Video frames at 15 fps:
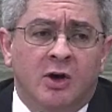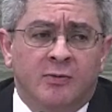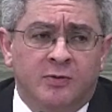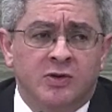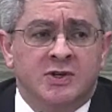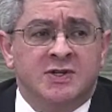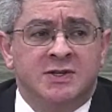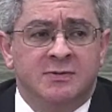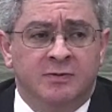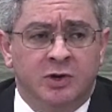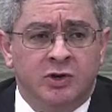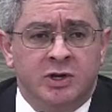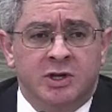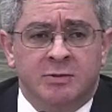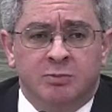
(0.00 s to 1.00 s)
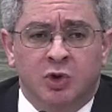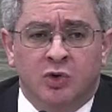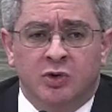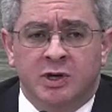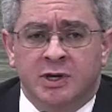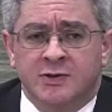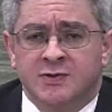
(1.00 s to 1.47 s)
For the civilian
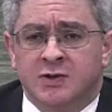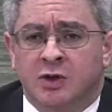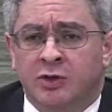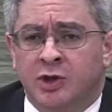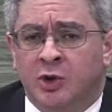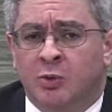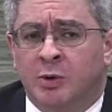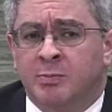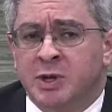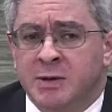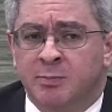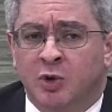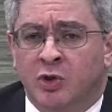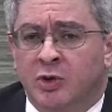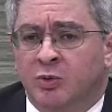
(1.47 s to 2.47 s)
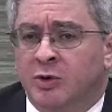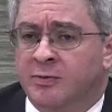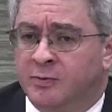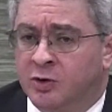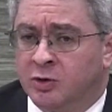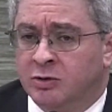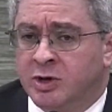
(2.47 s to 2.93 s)
employees, there were people that were
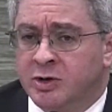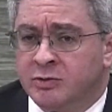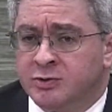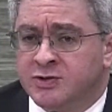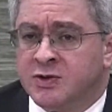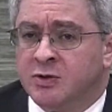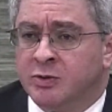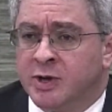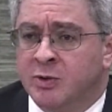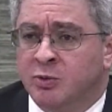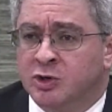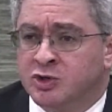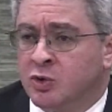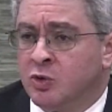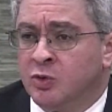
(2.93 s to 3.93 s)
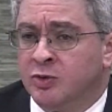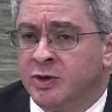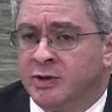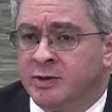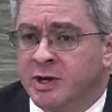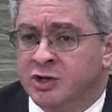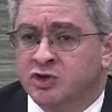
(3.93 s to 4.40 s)
furloughed, so they were told
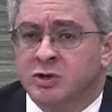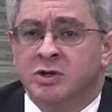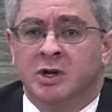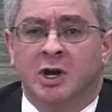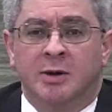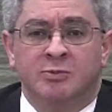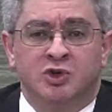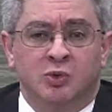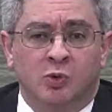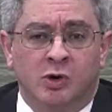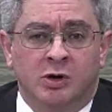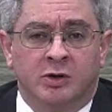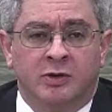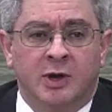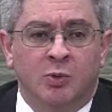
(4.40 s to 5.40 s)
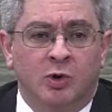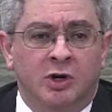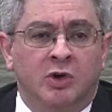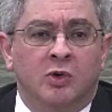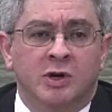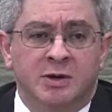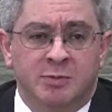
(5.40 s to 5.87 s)
that they shouldn't come to work, they weren't
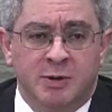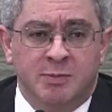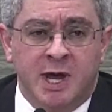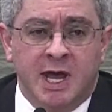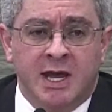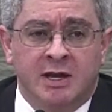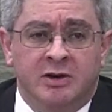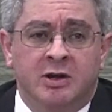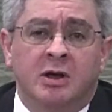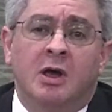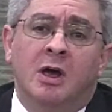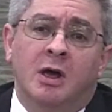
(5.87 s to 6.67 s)
going to be paid.